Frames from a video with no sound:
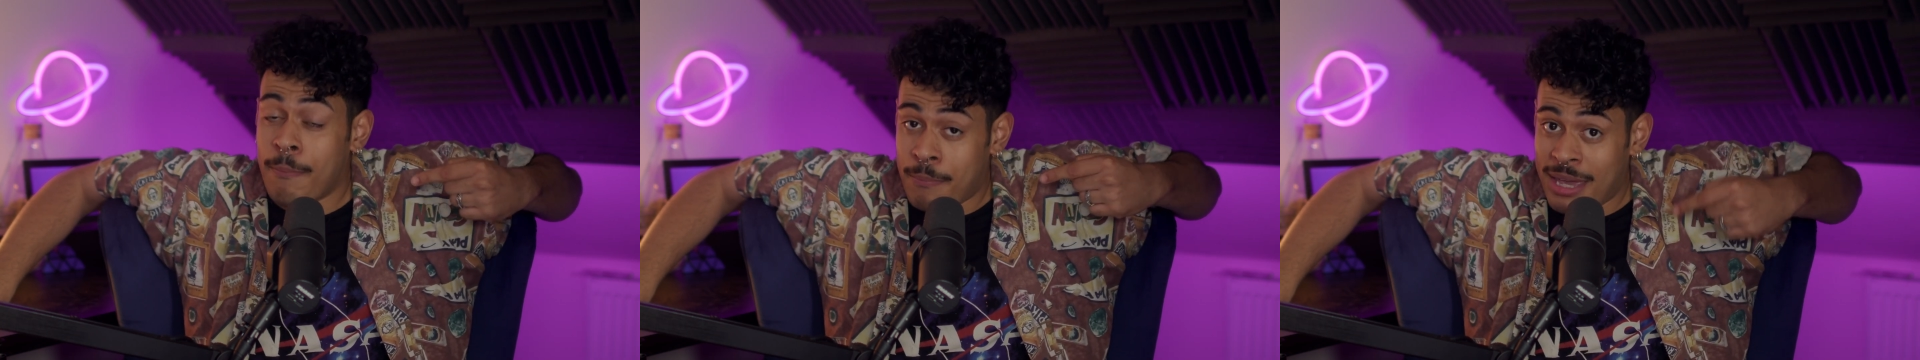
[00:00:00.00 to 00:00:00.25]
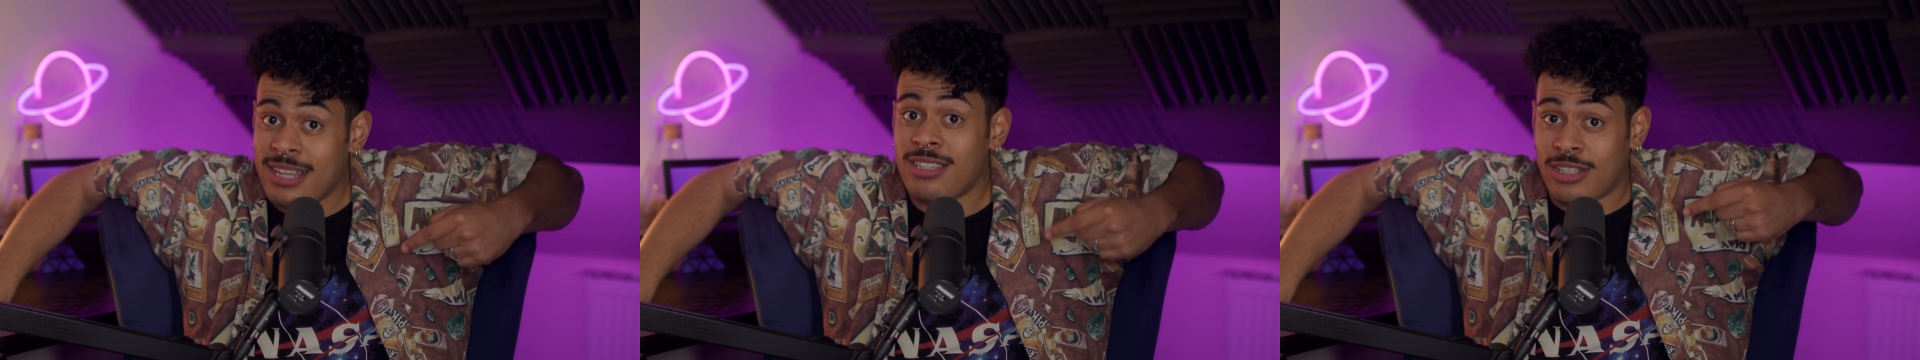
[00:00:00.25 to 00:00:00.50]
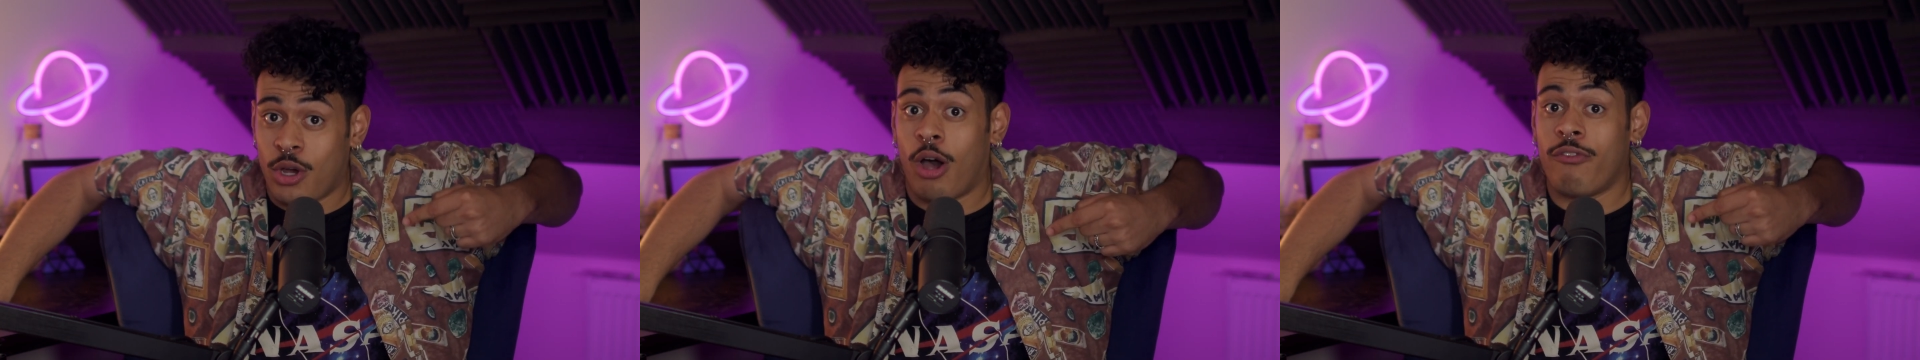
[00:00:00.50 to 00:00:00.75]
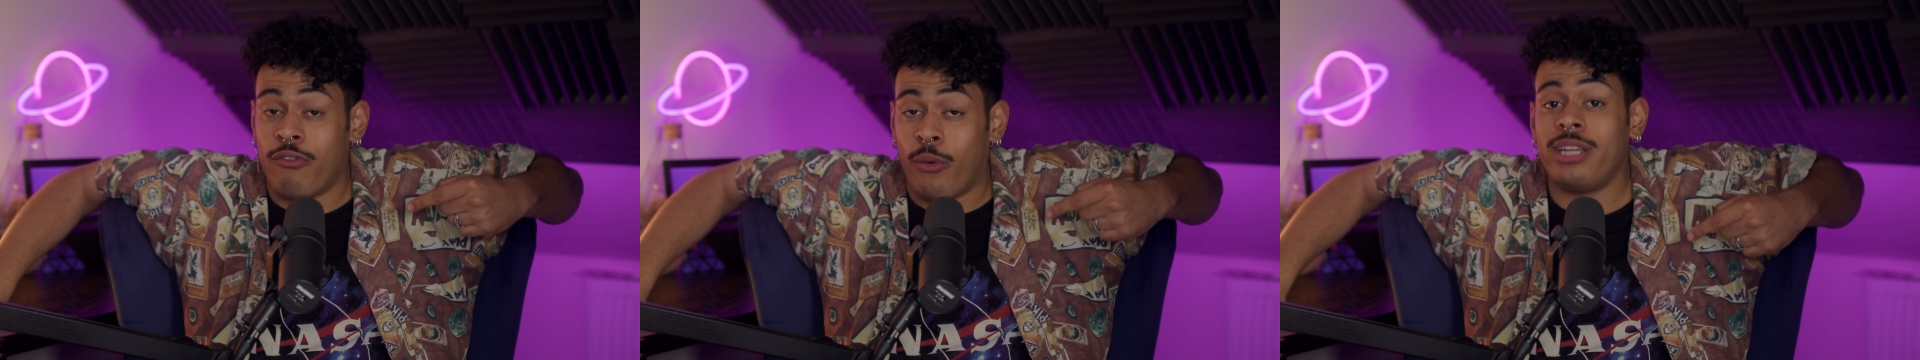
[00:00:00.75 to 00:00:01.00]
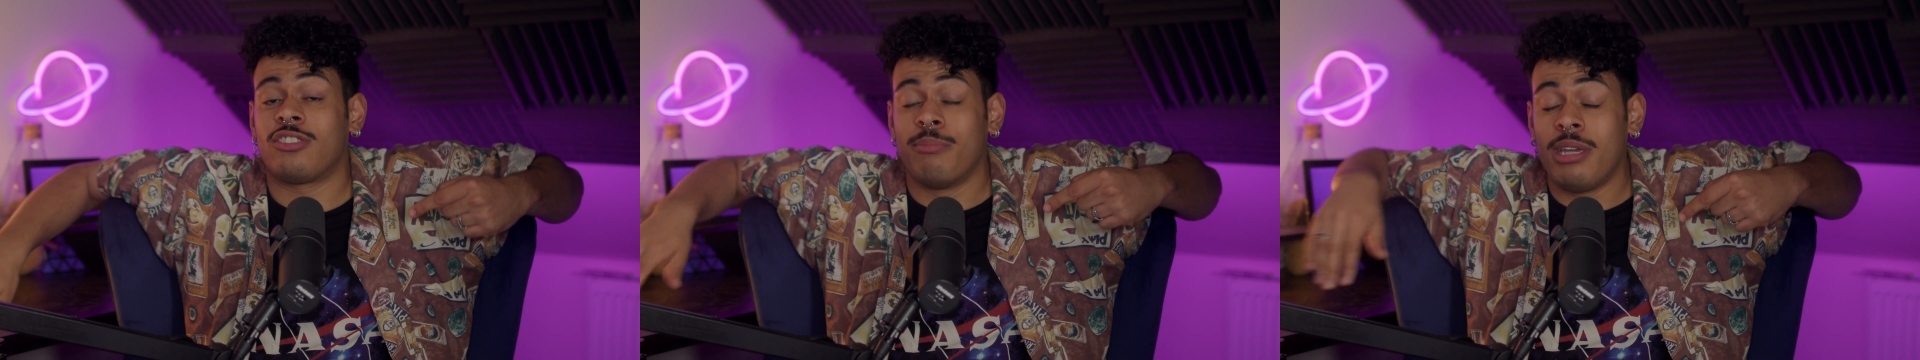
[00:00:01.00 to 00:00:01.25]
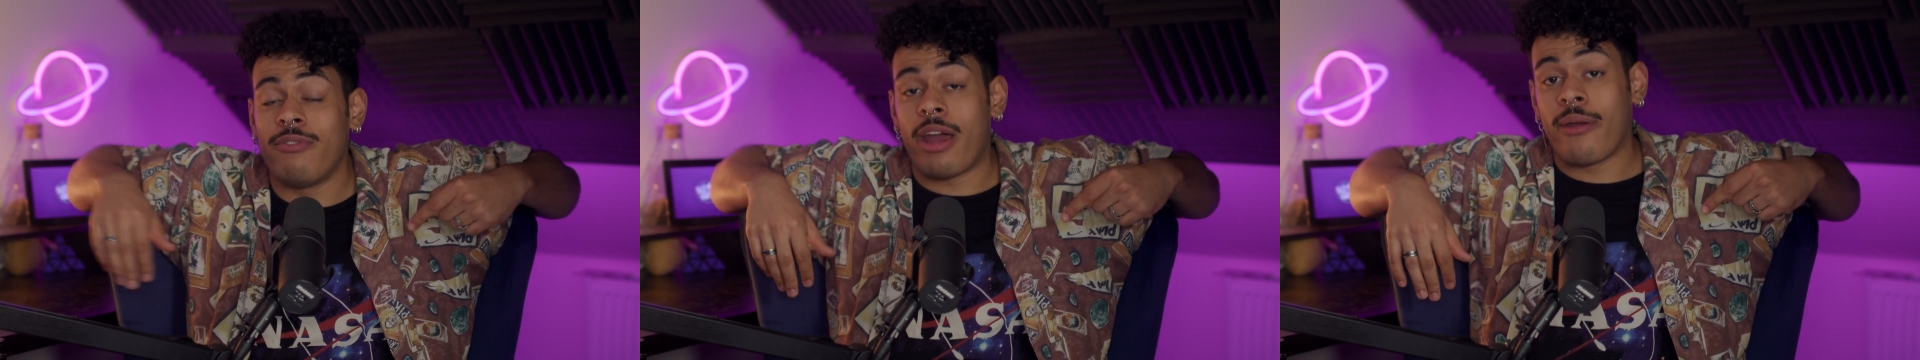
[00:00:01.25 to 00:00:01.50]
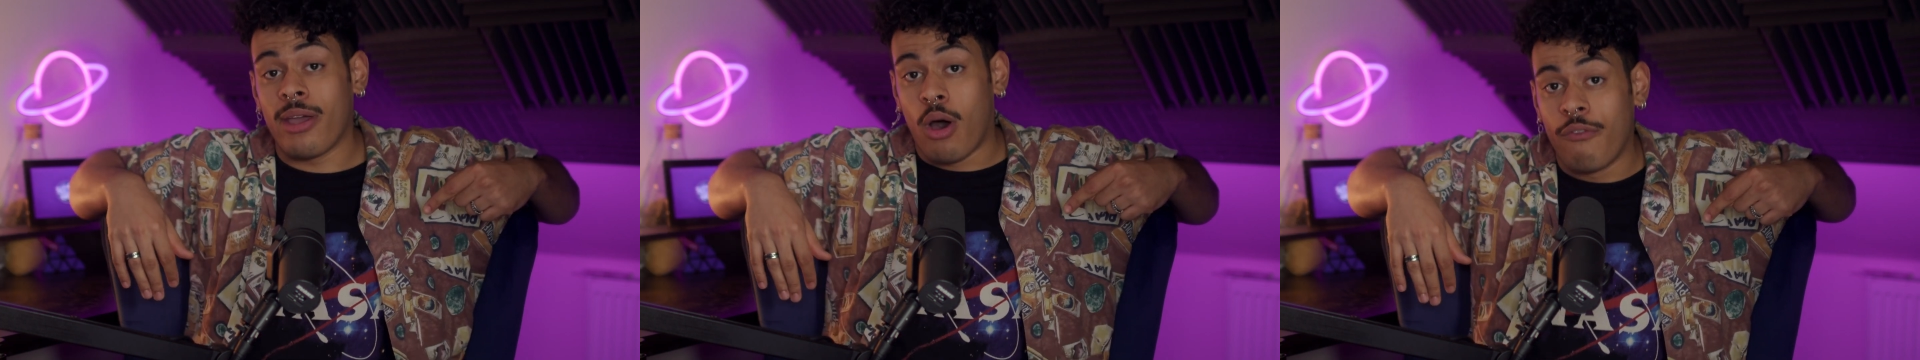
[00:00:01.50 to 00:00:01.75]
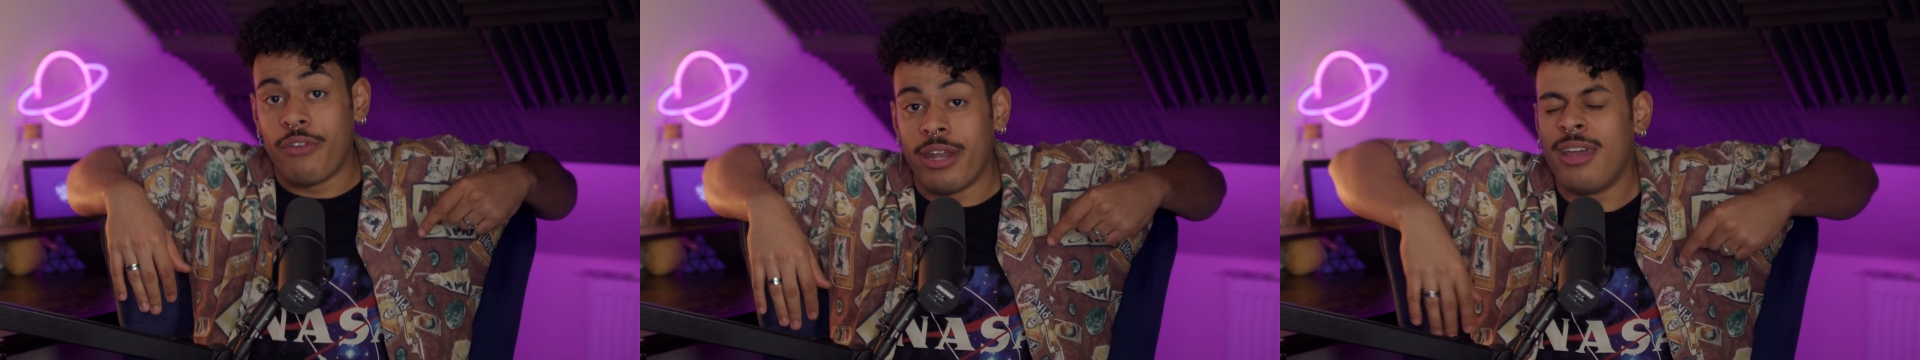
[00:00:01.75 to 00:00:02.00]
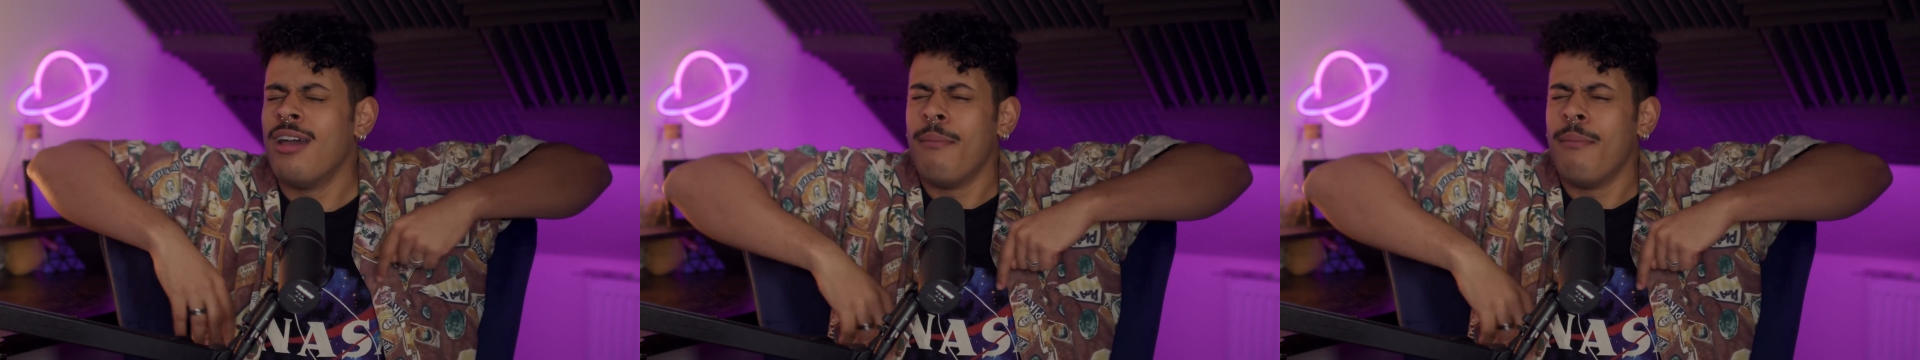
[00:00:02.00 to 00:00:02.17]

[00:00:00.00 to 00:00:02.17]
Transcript: pissed off voice from me very often,